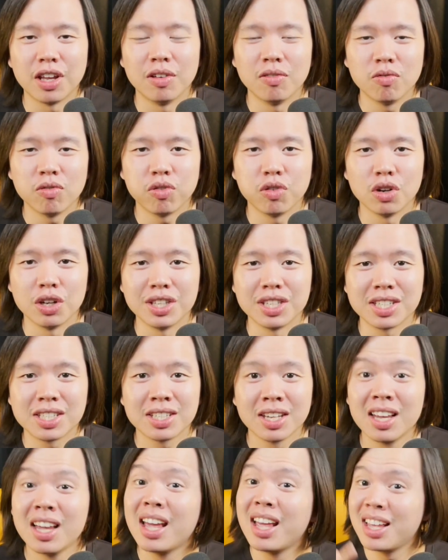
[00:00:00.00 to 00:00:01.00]
Influence.
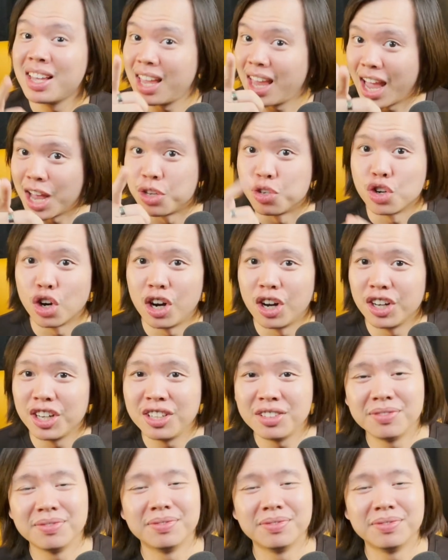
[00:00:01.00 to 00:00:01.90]
Enjoy!